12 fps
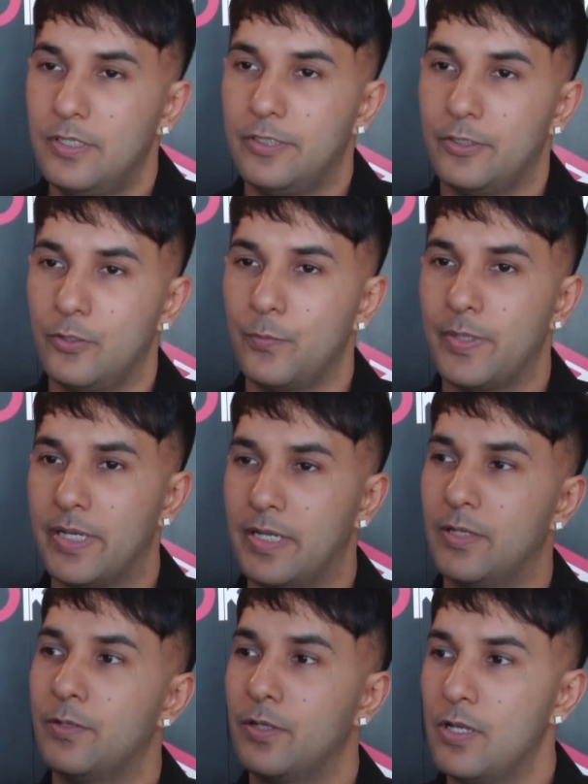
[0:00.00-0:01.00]
So we
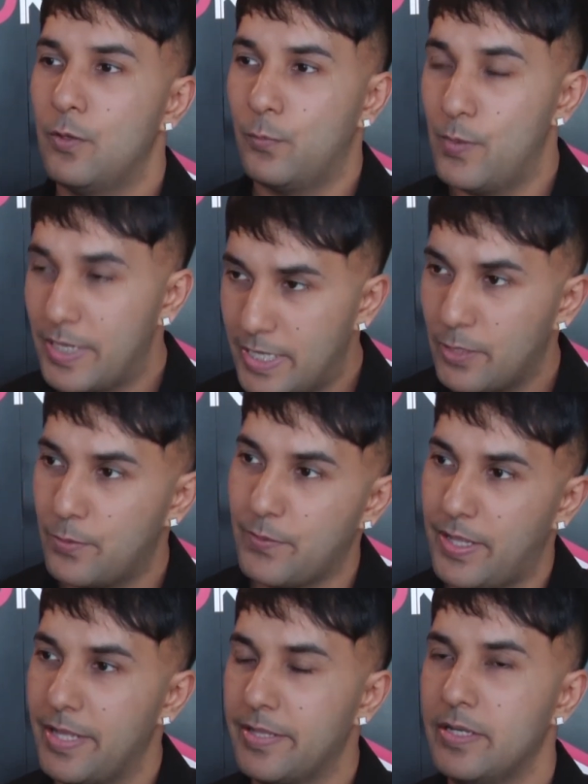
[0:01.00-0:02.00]
are working
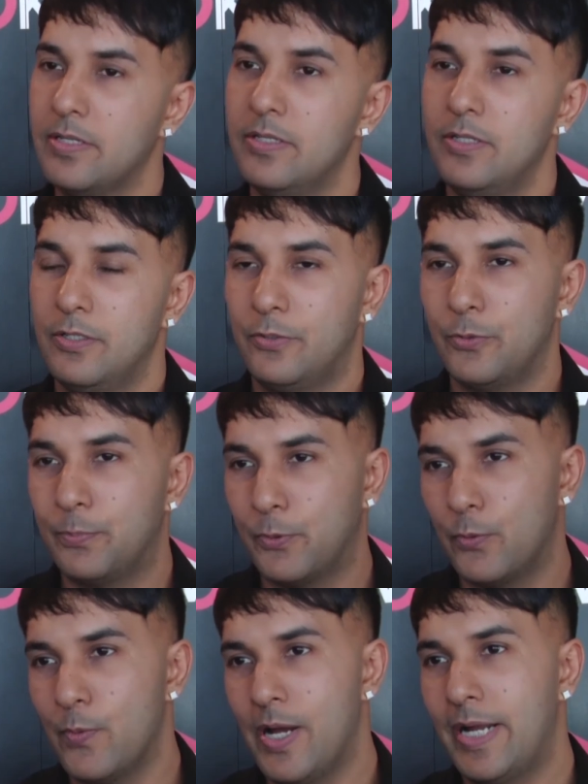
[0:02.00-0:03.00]
together to
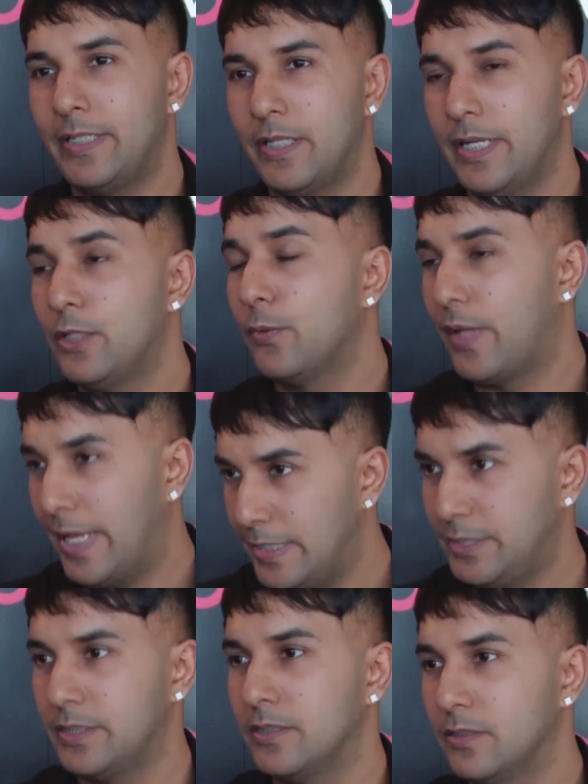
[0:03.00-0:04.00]
provide the
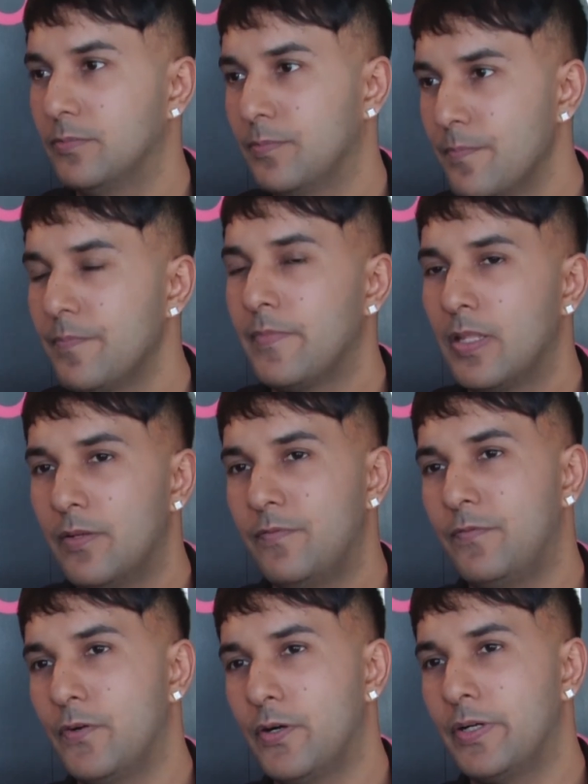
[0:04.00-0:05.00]
education
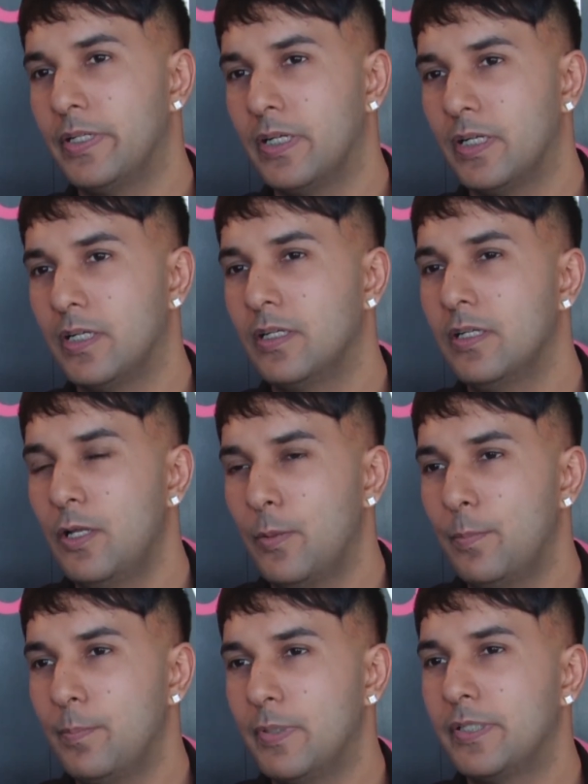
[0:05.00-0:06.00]
for the
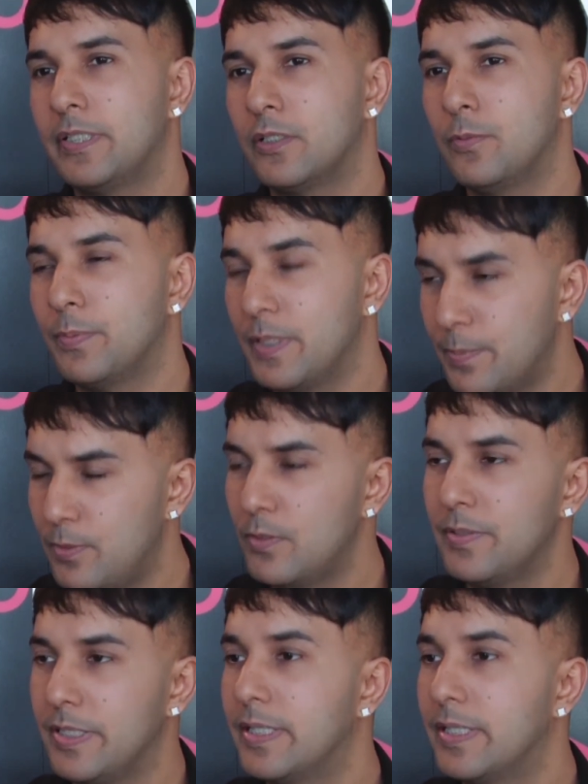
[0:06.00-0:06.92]
musical people in